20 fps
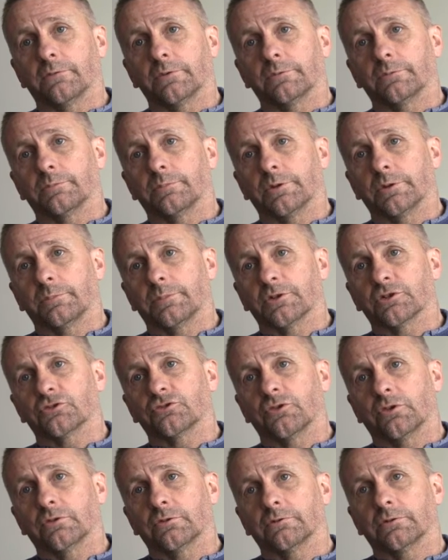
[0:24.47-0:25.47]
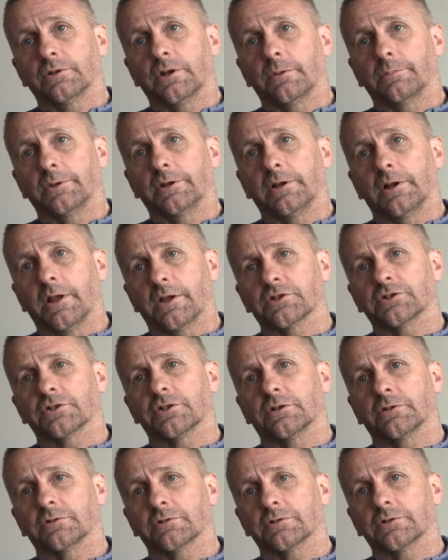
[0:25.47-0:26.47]
we'd be a bit stronger and there'd be less
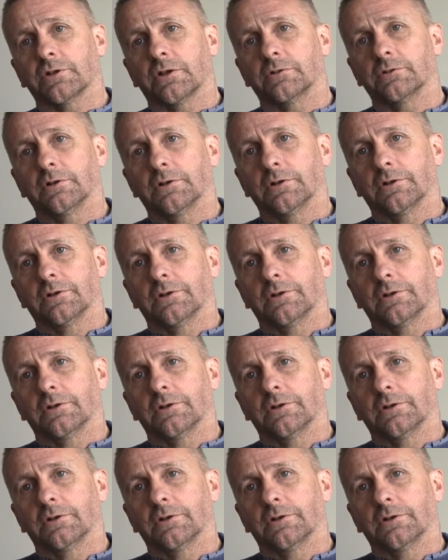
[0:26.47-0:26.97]
chance. So